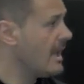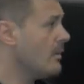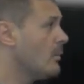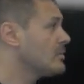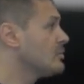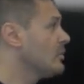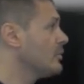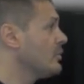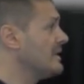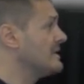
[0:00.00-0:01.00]
Now, what you don't
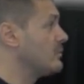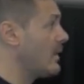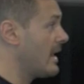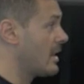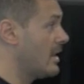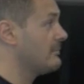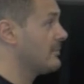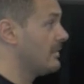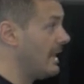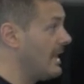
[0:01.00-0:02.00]
know, it's where comes
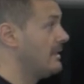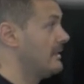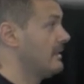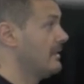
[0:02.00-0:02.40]
the line